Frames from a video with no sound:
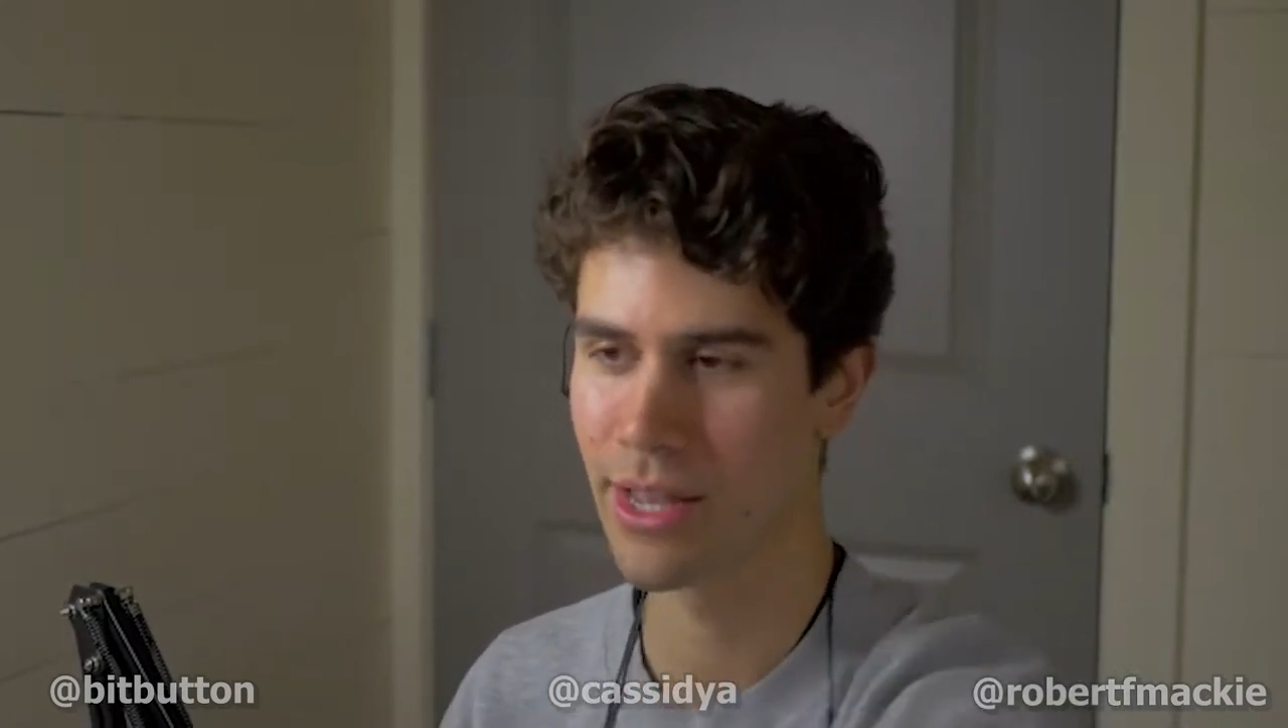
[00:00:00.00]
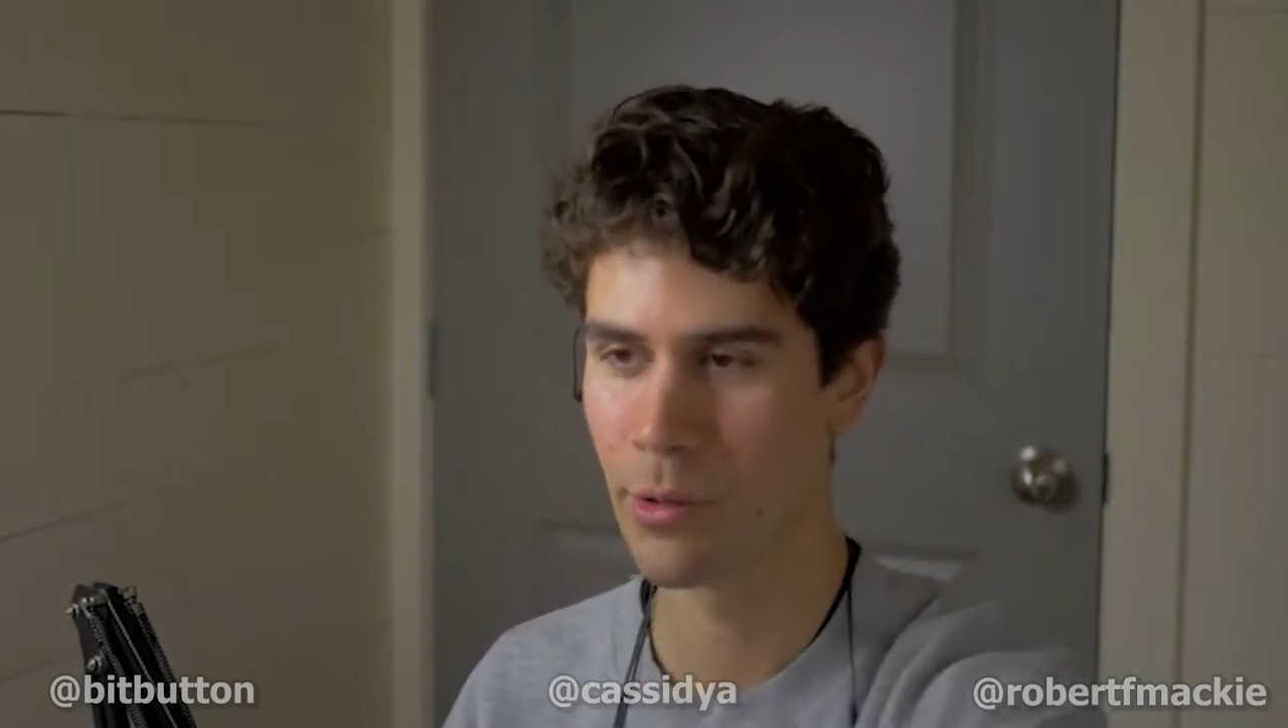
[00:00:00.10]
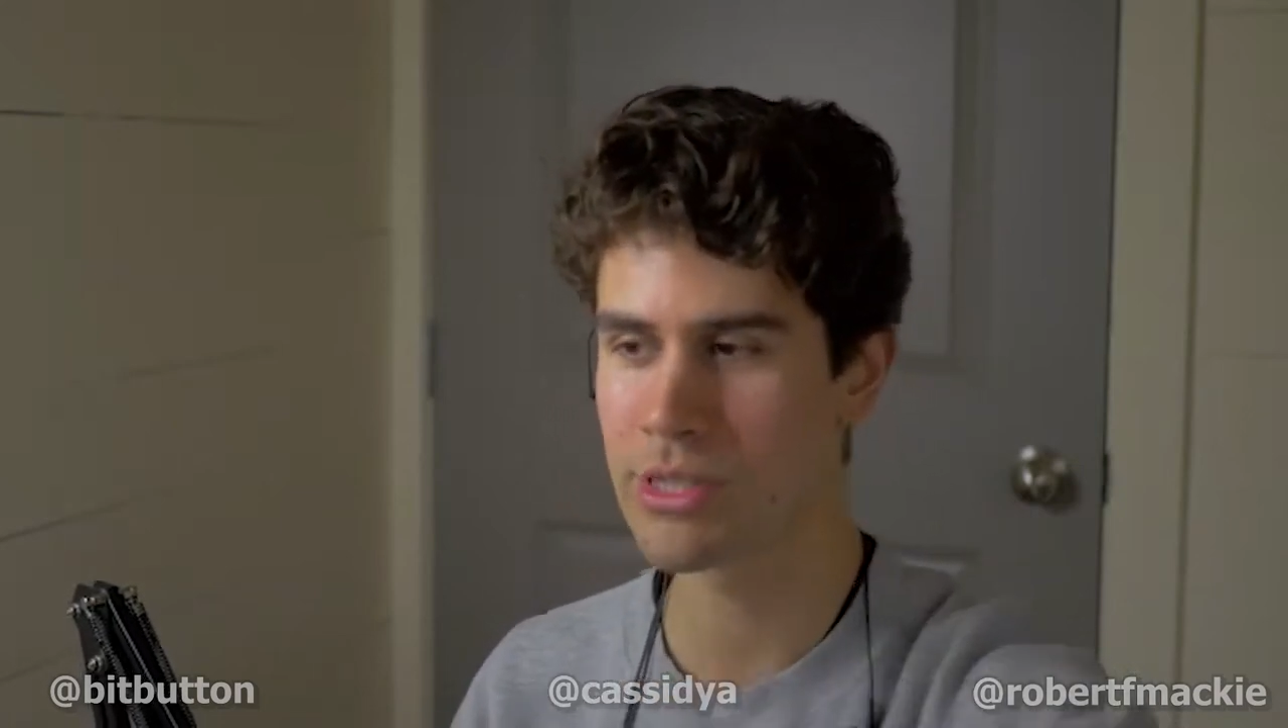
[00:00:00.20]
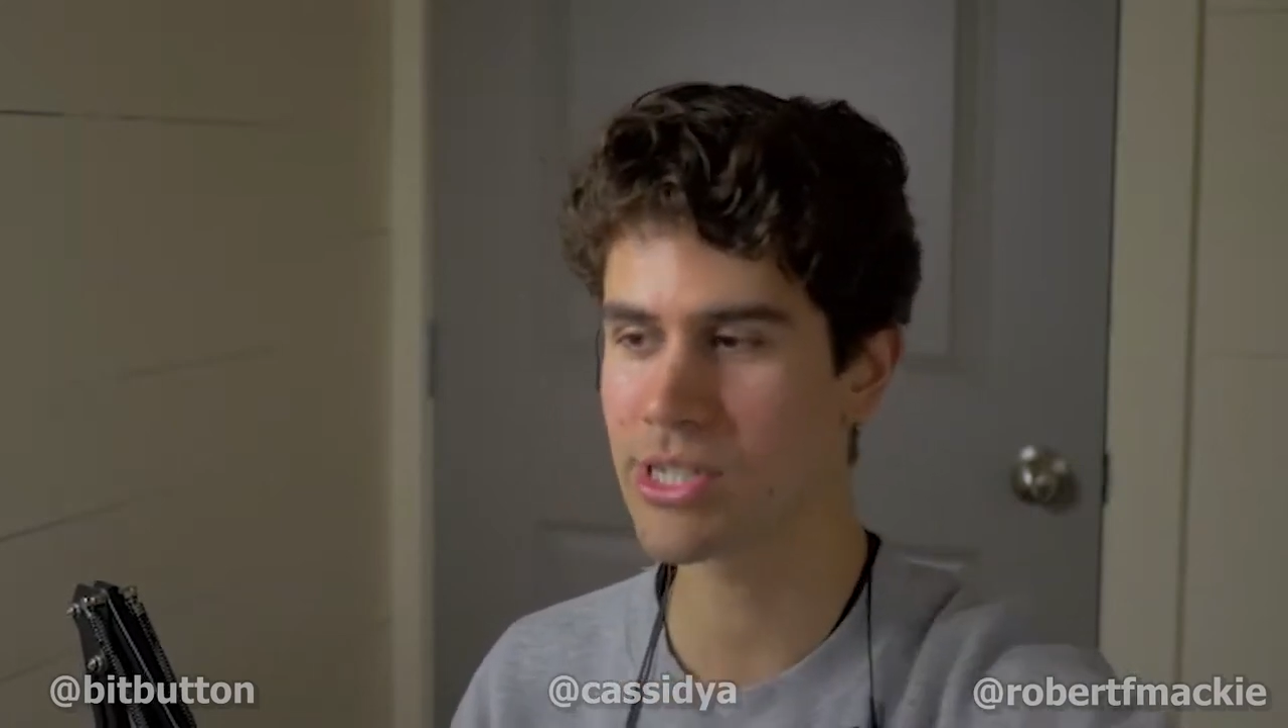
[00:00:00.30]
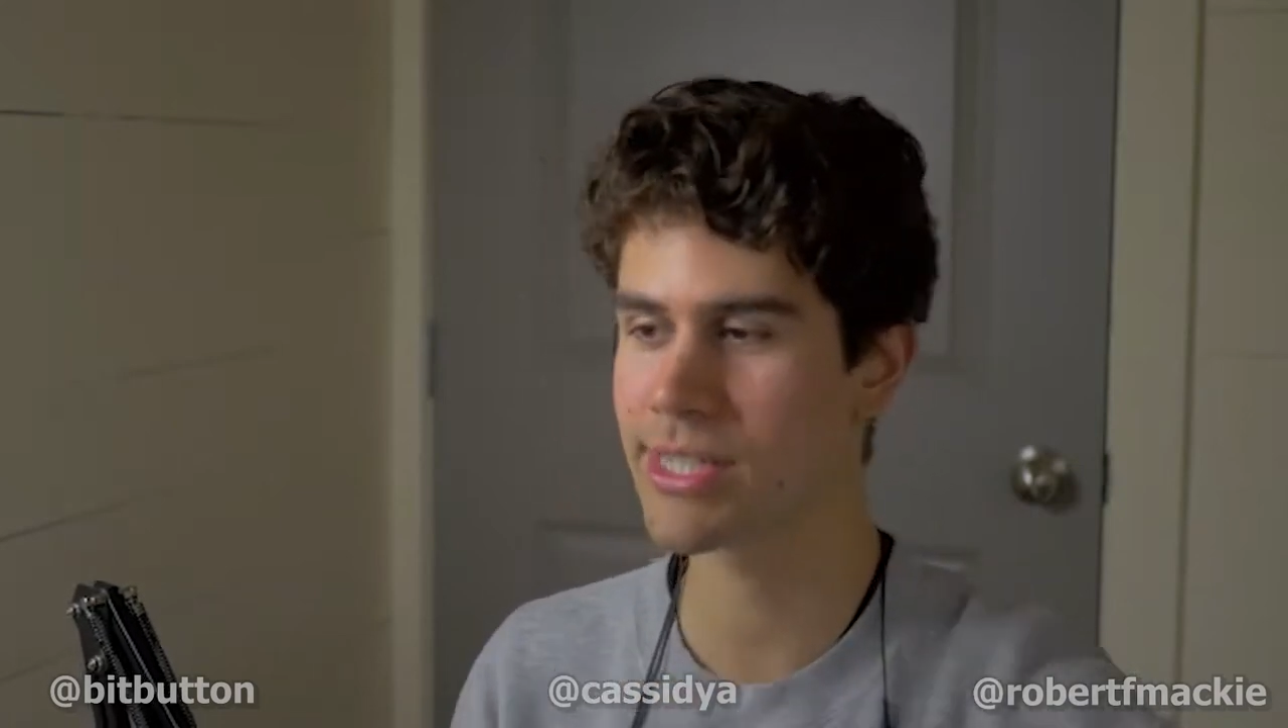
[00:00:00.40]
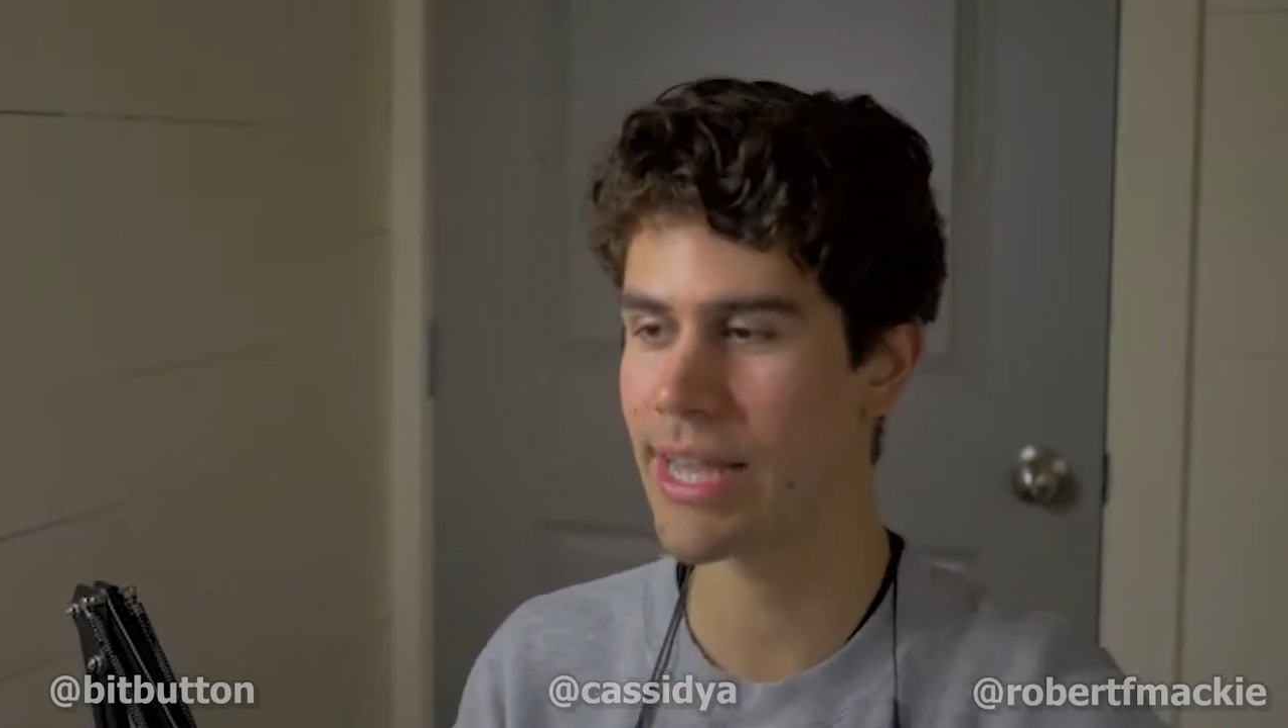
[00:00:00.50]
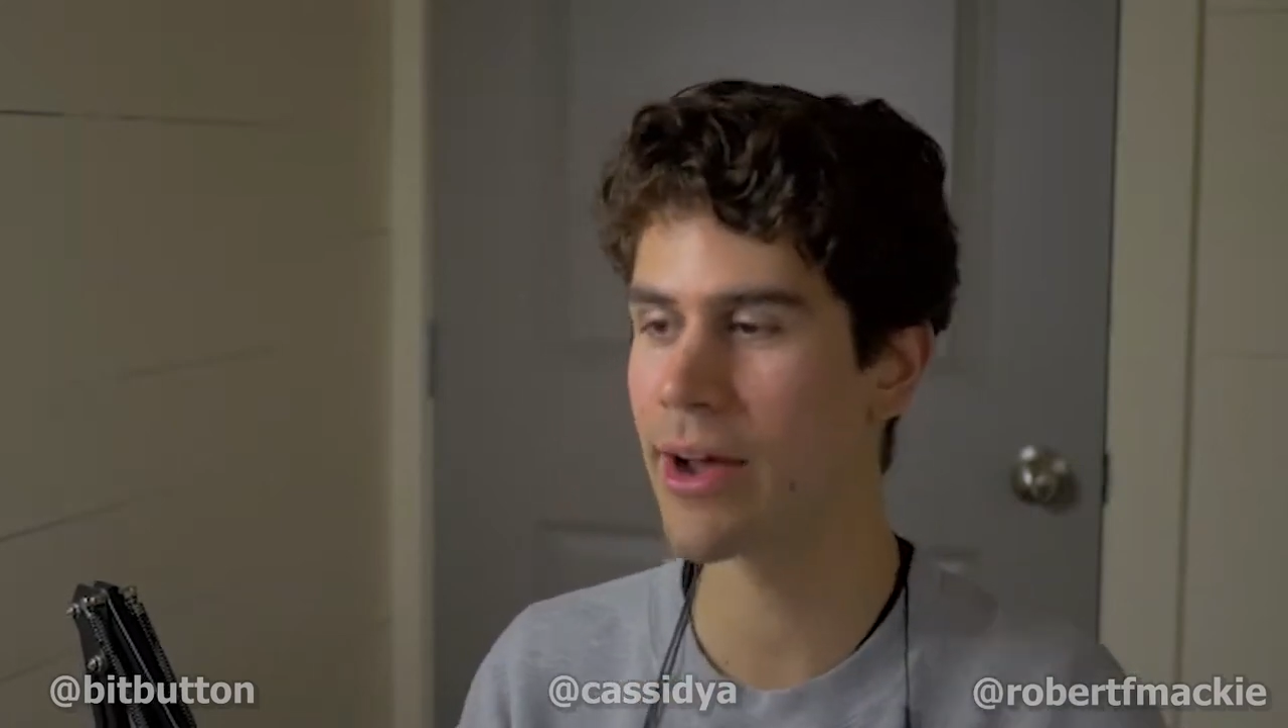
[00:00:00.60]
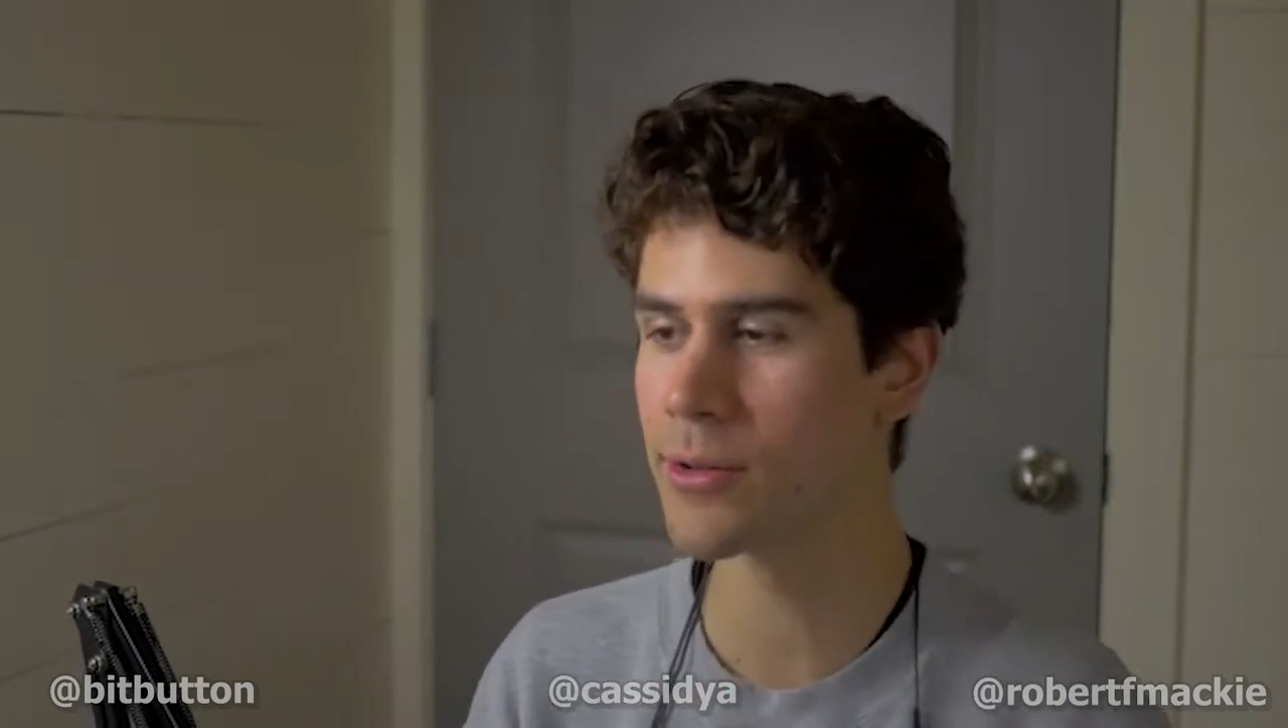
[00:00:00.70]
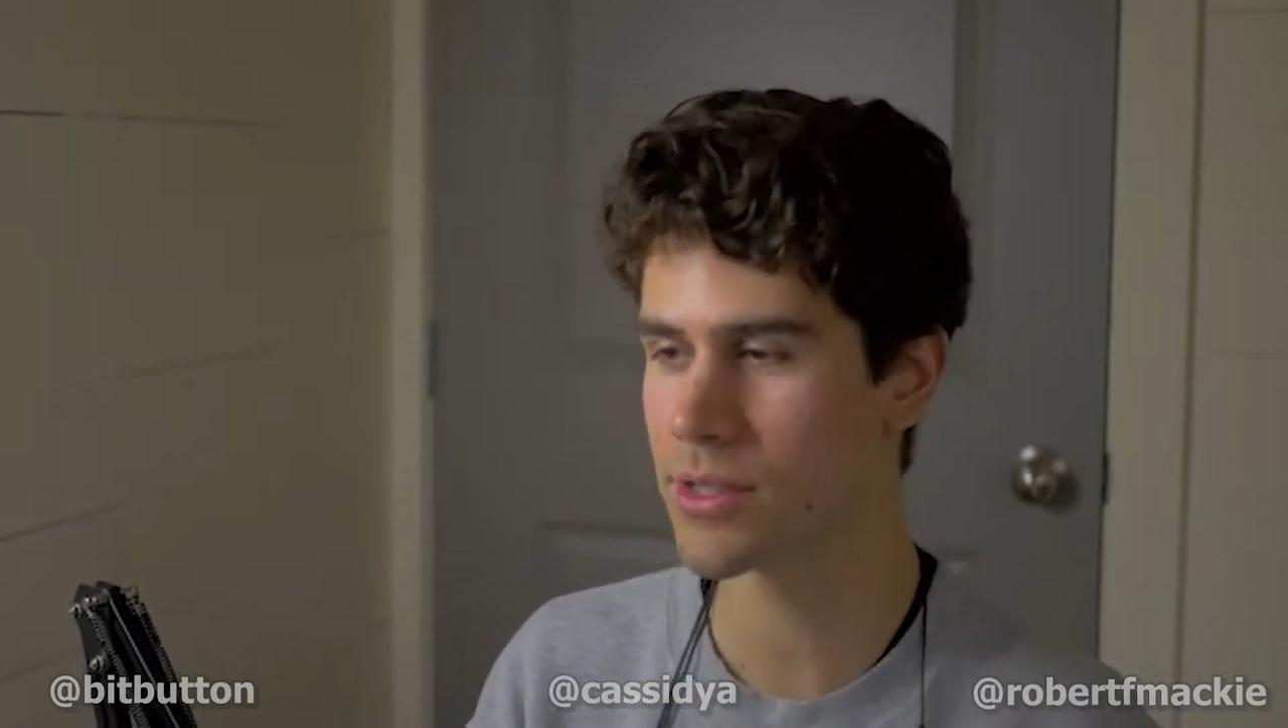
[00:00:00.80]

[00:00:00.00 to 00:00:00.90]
which sounds